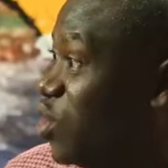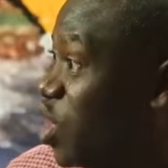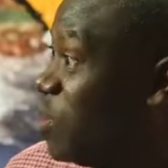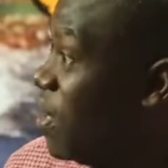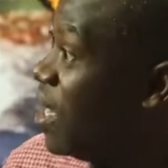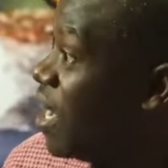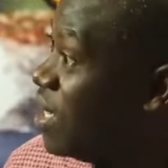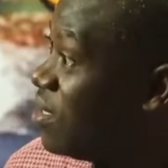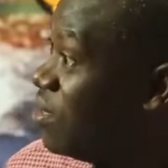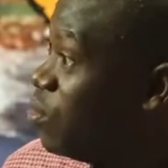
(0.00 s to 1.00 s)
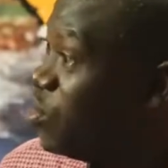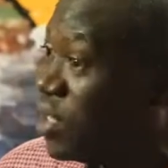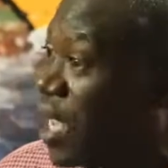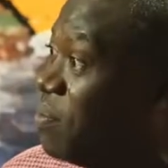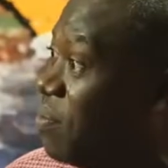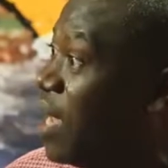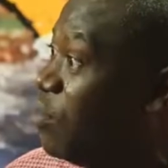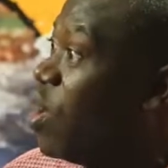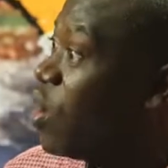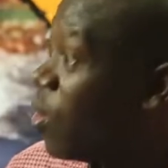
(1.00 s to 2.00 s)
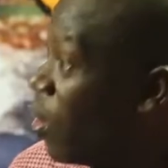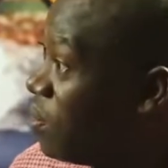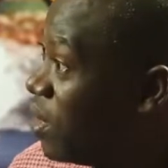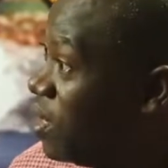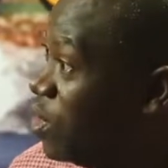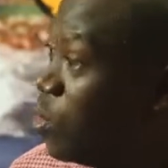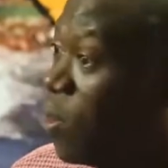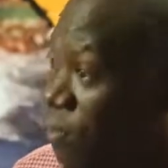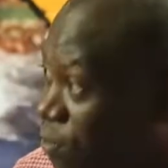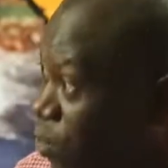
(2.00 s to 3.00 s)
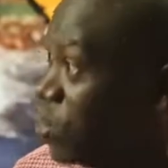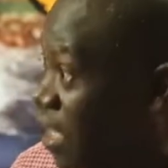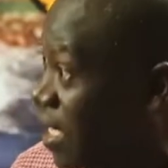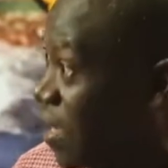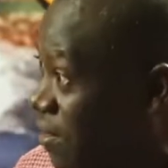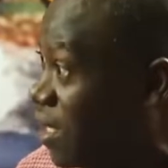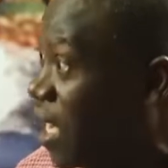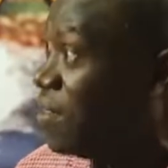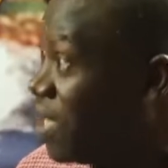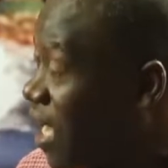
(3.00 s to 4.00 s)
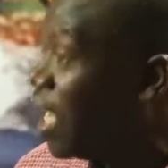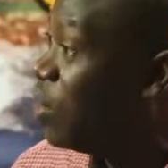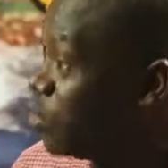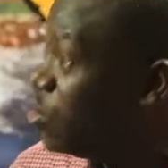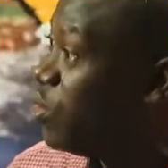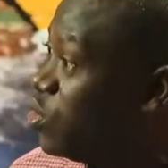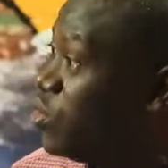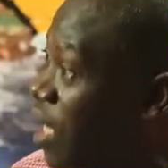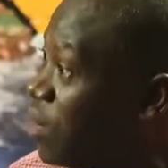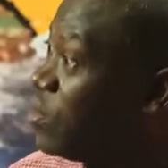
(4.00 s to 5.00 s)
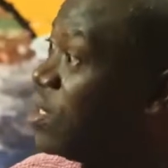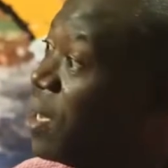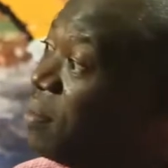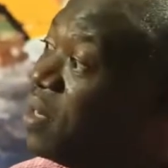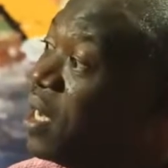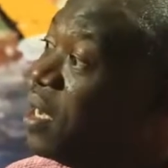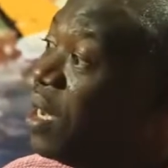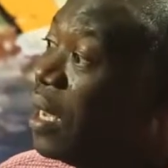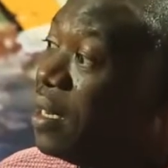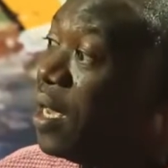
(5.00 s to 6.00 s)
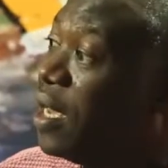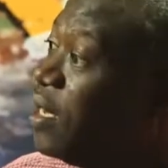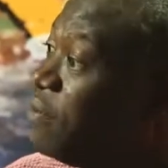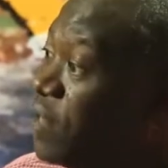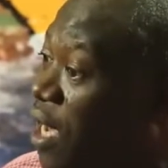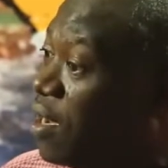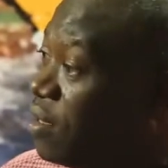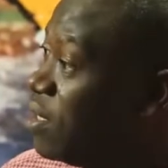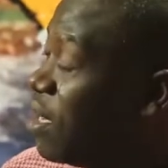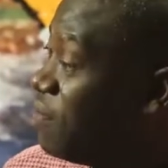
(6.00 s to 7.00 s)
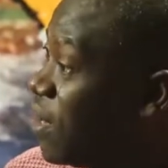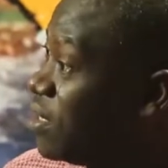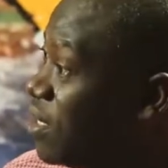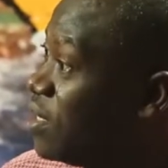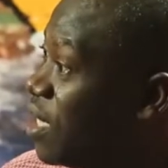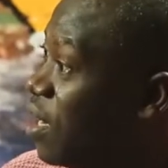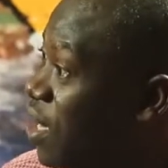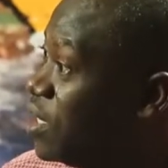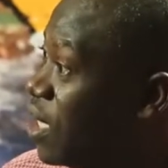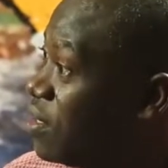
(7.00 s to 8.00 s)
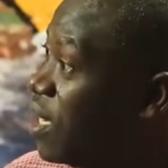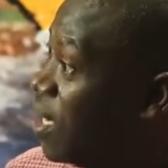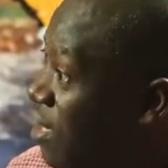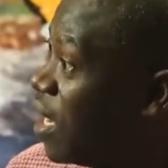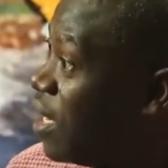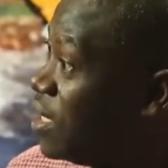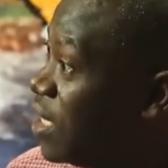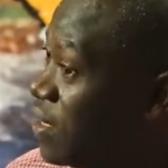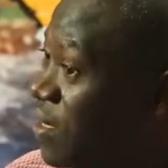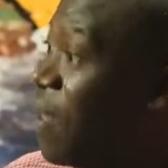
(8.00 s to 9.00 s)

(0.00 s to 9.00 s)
such players who stand by one club, through thick and thin, I think I also want to salute them. And if their fans says they are legends, they are legends.